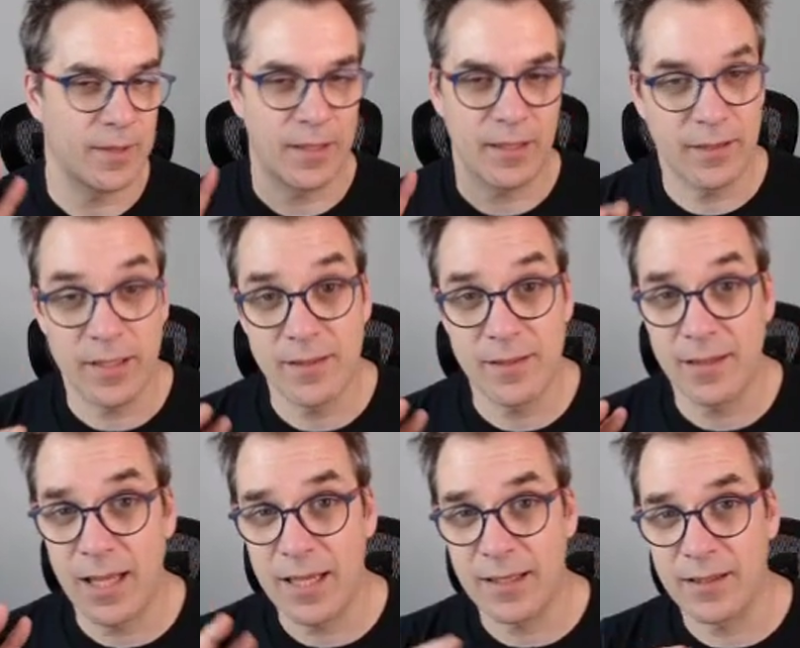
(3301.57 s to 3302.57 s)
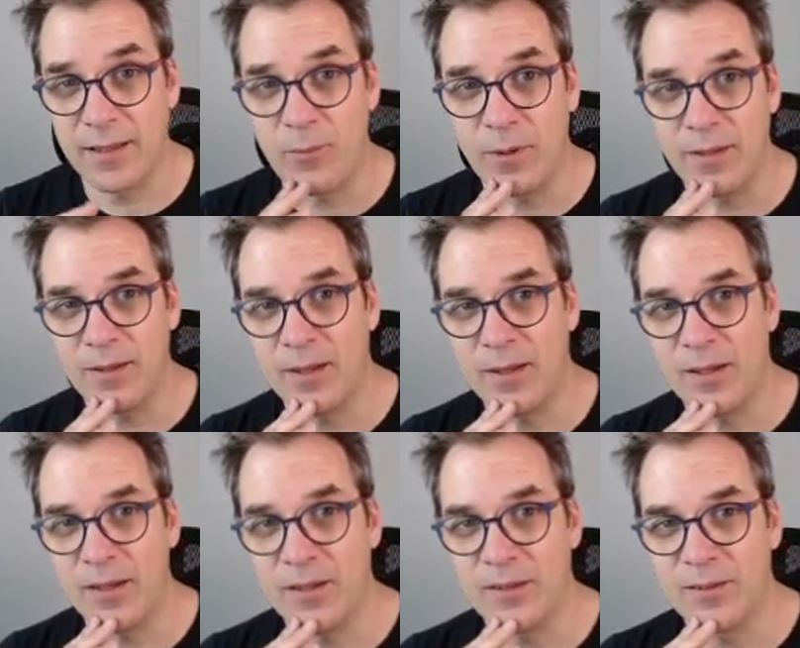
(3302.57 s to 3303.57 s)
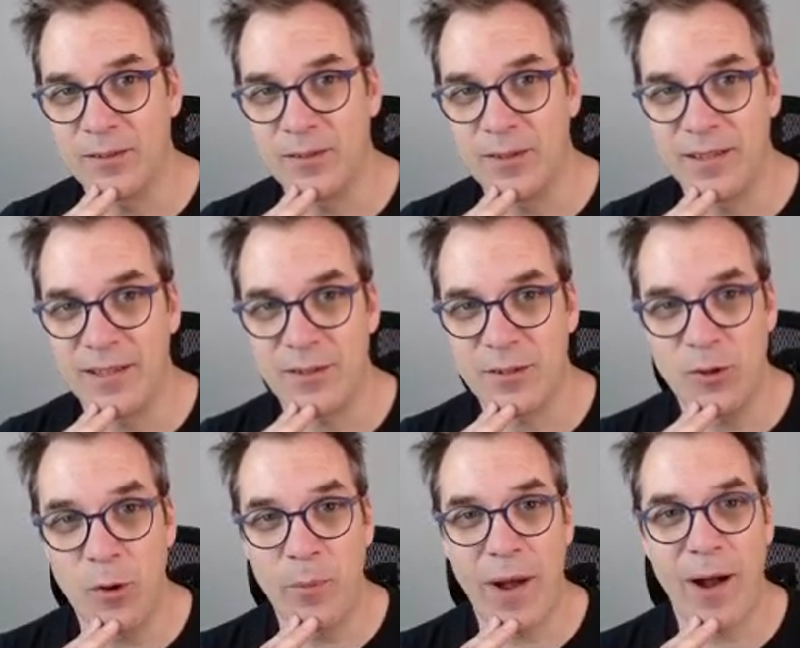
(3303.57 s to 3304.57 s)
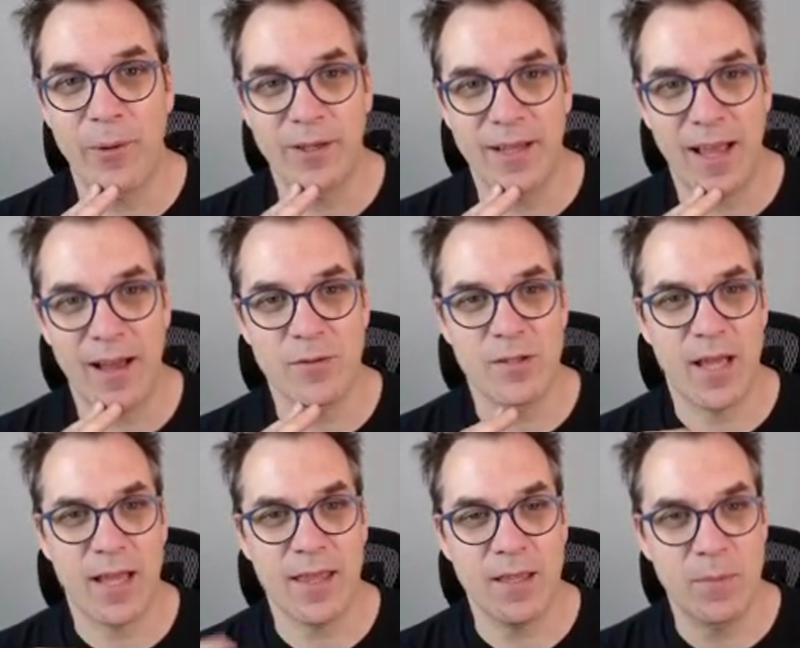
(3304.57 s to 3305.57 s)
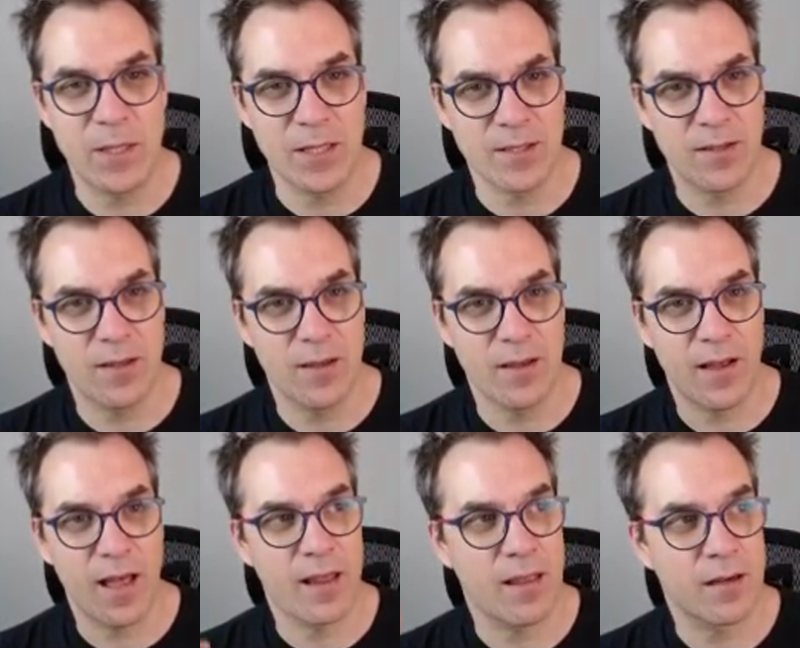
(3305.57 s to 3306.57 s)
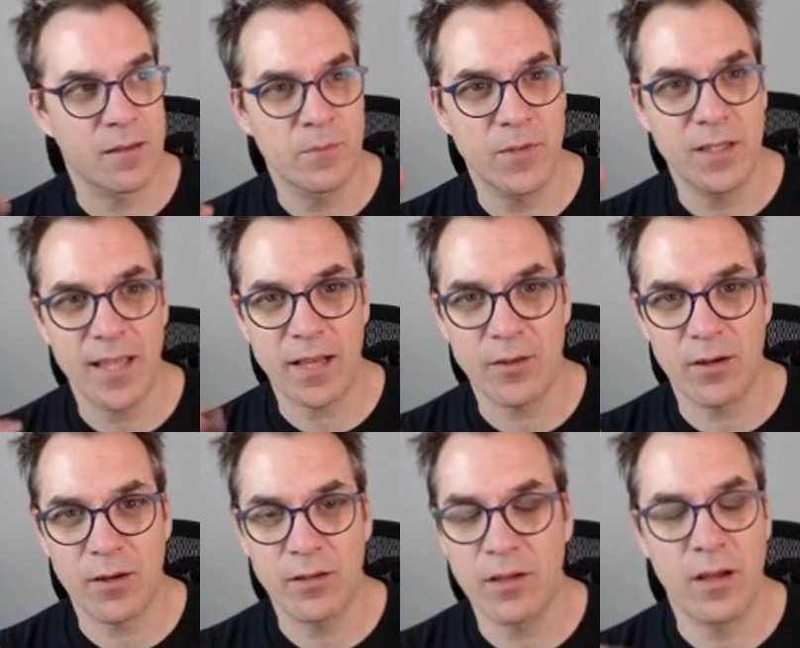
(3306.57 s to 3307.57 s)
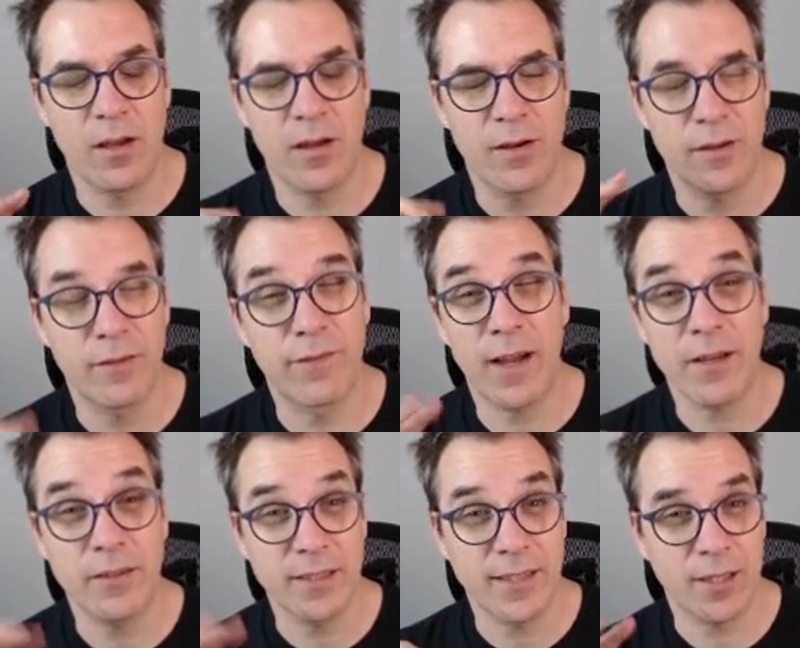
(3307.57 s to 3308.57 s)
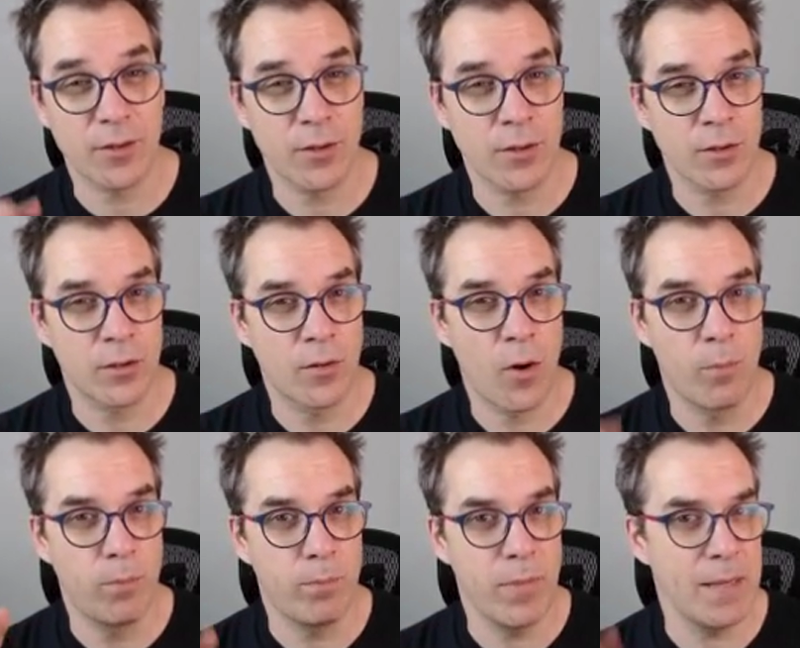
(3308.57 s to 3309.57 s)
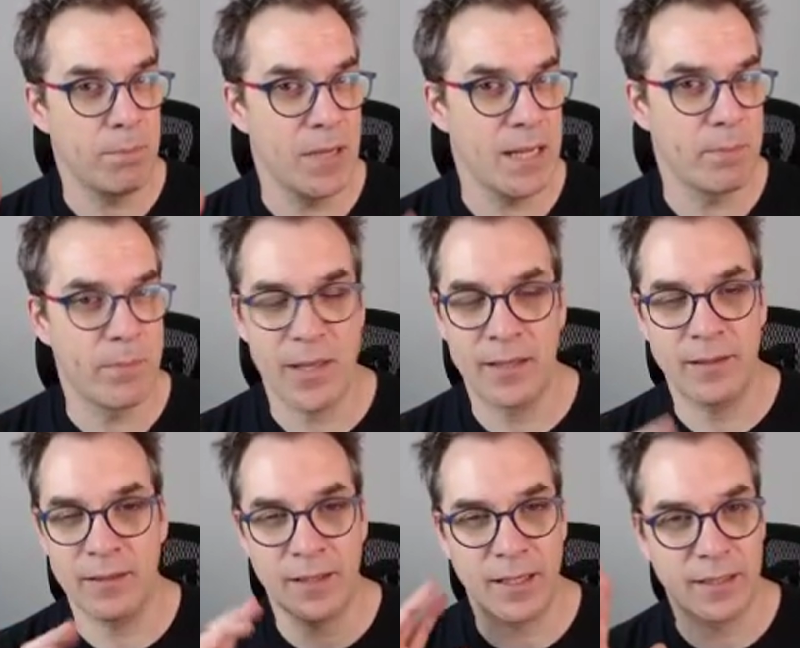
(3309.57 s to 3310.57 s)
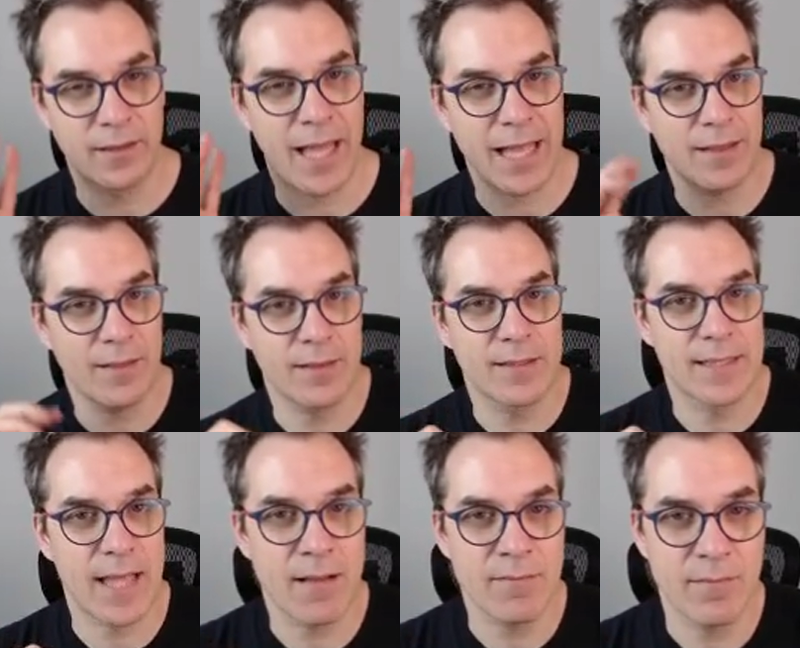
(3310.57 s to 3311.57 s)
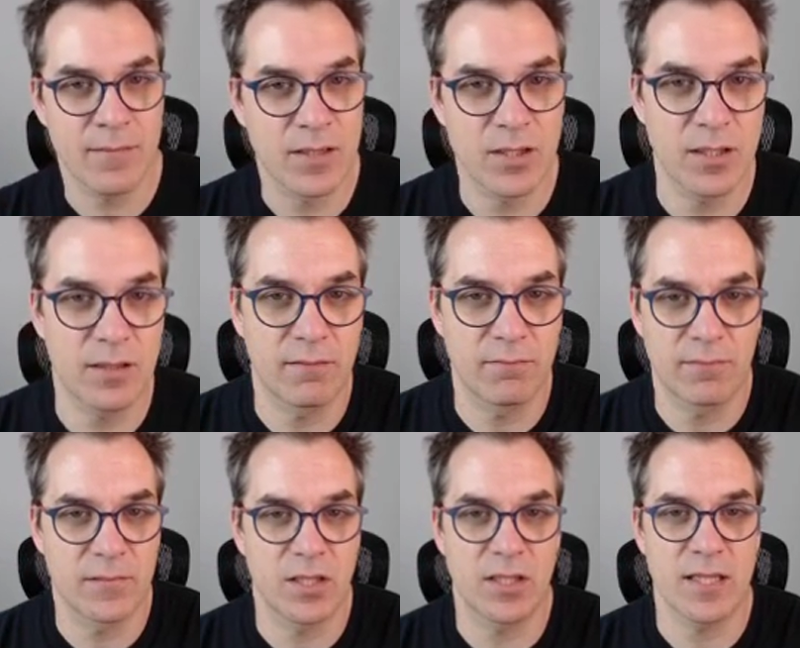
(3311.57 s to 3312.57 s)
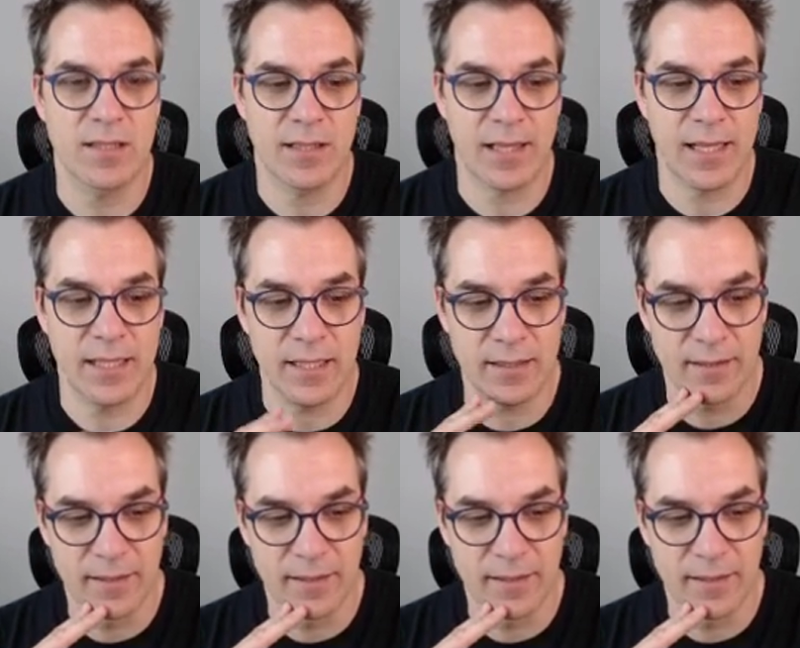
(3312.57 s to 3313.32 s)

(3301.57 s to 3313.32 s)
it doesn't like it when there's no power in the house. I think because the alarm detector, the fire detector, go bleep bleep, and like that sound, she doesn't like it.